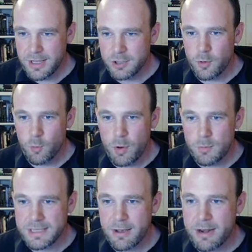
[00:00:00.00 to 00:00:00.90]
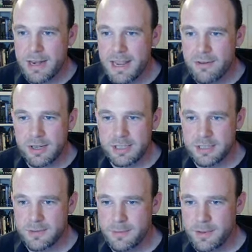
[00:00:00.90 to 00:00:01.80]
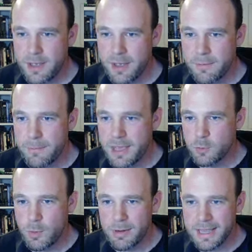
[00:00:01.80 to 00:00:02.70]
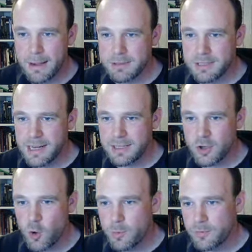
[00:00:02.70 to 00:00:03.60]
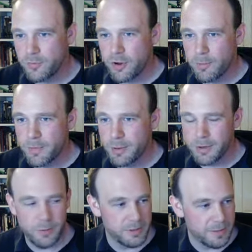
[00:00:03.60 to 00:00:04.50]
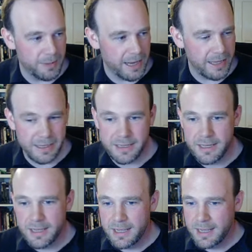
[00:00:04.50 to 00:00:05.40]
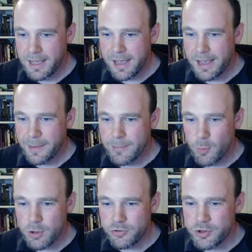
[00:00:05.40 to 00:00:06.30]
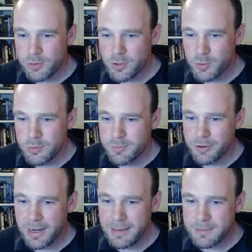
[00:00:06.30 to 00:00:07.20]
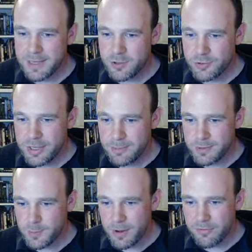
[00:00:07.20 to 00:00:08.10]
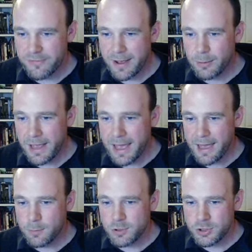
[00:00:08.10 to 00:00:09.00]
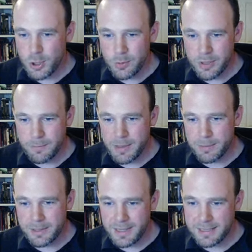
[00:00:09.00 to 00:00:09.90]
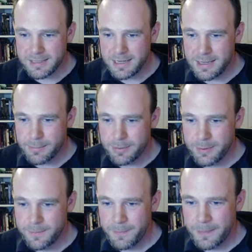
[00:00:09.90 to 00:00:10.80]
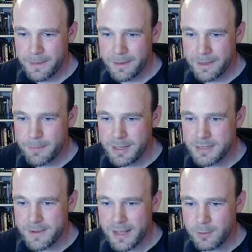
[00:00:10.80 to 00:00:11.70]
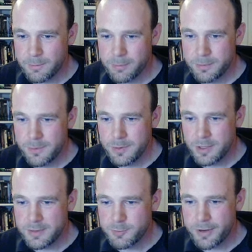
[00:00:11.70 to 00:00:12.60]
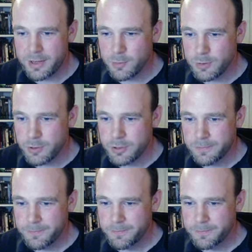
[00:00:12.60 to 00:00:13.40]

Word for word: So if one was our nearest uh, myth, we will encounter the next omen from, oh no, it's the plague. Um, a wandering old coot proclaims their dreams where foul air was choking people in their sleep. He pleads for help in spreading the word.